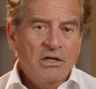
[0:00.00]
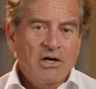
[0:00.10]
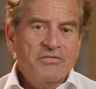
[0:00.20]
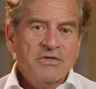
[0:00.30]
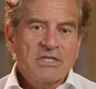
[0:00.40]

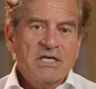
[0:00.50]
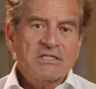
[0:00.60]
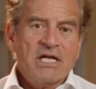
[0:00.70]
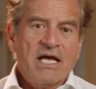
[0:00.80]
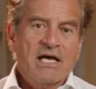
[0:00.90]
often
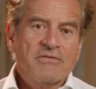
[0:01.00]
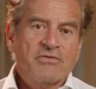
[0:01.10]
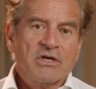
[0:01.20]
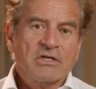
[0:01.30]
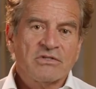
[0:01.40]
doesn't have
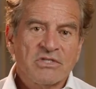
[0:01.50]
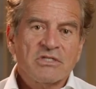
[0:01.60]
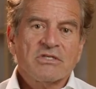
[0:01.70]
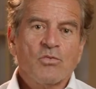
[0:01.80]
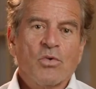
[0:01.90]
the
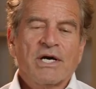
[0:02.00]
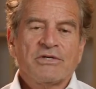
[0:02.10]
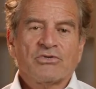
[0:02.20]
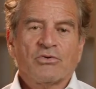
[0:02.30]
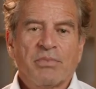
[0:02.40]
consistent
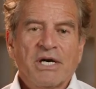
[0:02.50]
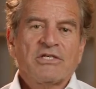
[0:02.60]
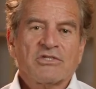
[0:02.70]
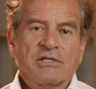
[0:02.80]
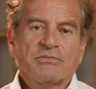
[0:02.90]
wages or pay
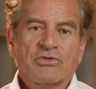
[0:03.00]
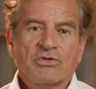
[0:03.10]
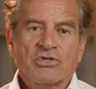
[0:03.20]
slips to